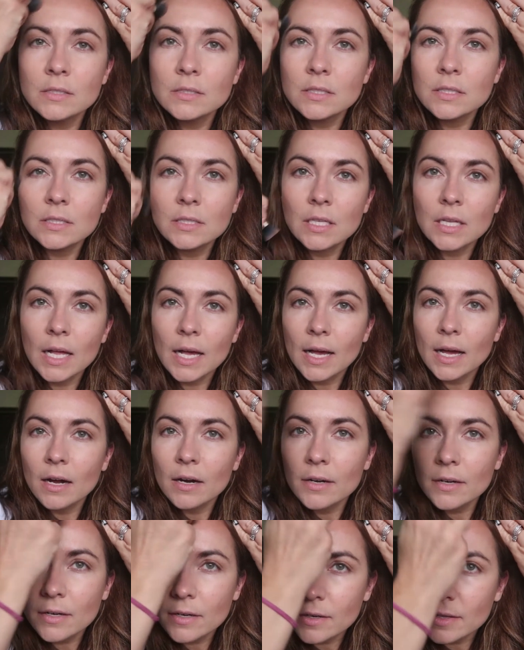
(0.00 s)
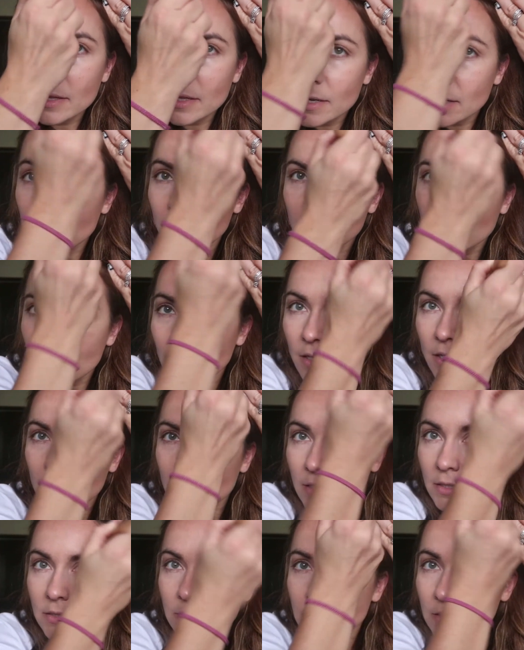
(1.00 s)
This is a lot harder than it
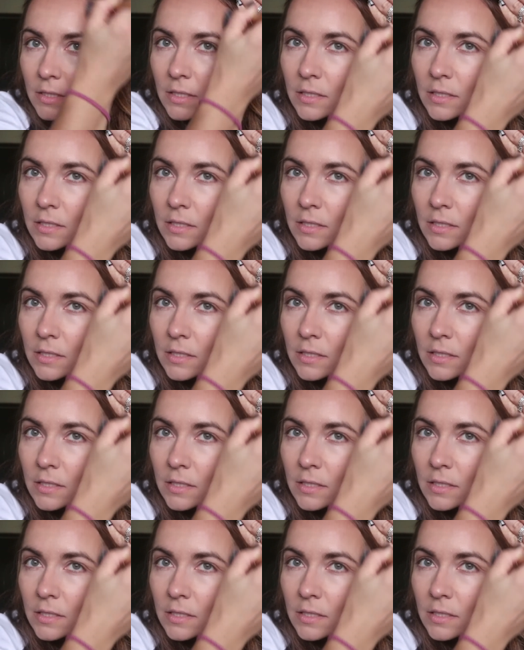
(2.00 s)
looks.